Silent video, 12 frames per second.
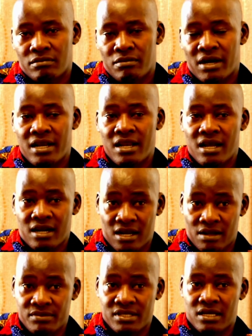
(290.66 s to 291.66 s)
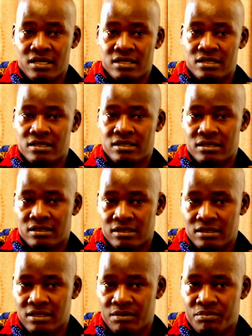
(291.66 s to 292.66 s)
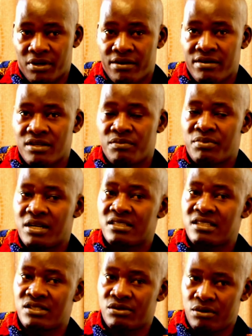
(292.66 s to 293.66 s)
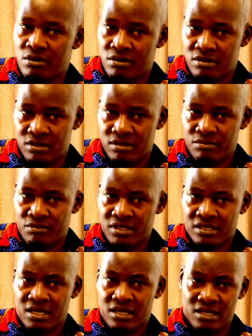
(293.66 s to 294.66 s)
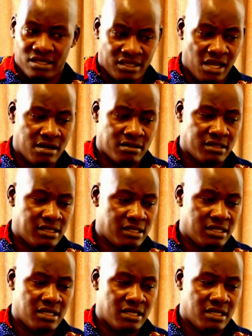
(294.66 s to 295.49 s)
bad luck comes and the parent passes on, basically the child